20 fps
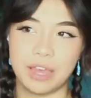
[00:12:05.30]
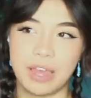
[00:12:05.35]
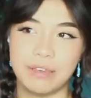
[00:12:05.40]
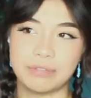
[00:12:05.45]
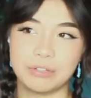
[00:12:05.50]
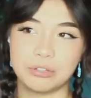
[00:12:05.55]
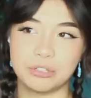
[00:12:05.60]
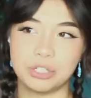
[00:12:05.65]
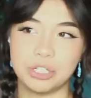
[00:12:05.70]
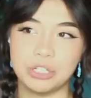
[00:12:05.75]
life.
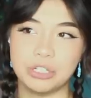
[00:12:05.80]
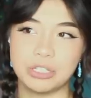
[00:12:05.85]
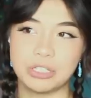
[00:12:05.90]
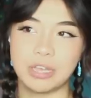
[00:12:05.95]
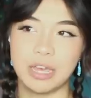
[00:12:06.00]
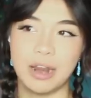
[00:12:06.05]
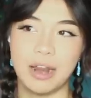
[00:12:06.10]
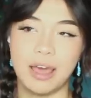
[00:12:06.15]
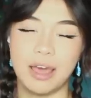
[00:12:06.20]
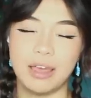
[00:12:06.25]
So she's
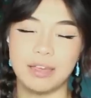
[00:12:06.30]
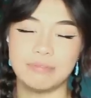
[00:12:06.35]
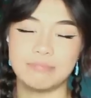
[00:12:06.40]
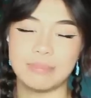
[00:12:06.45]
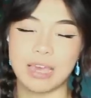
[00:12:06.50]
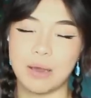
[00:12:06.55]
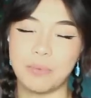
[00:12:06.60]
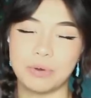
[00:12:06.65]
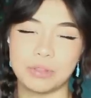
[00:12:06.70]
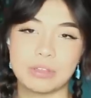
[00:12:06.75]
gonna
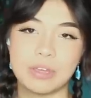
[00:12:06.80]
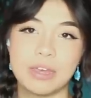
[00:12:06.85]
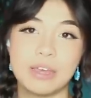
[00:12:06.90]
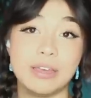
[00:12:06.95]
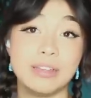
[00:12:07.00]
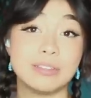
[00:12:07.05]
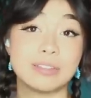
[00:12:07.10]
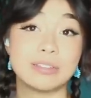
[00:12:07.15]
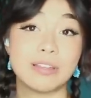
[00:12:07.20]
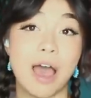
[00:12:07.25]
get with
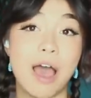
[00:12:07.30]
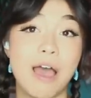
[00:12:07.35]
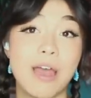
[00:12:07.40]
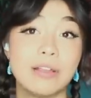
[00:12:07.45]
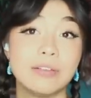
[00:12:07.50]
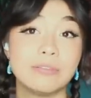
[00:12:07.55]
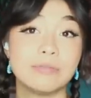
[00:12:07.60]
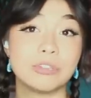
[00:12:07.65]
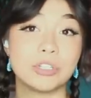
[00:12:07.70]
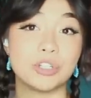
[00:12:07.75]
his
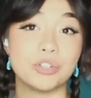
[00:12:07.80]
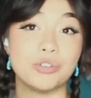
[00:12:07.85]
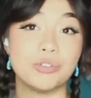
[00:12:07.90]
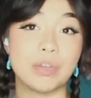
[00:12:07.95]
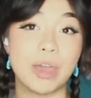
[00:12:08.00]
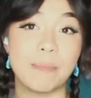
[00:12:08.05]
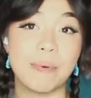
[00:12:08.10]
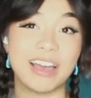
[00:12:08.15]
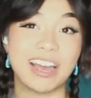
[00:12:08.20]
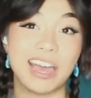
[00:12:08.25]
son to
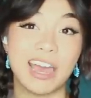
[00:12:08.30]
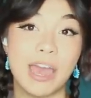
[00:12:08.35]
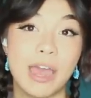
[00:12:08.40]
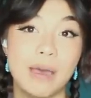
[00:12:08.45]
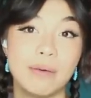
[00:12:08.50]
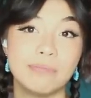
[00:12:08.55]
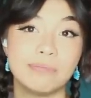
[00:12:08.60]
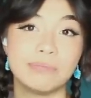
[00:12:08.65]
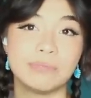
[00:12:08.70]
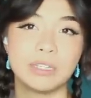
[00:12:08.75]
get back at
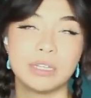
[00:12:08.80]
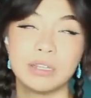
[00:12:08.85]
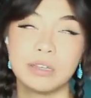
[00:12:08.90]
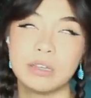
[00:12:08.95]
him.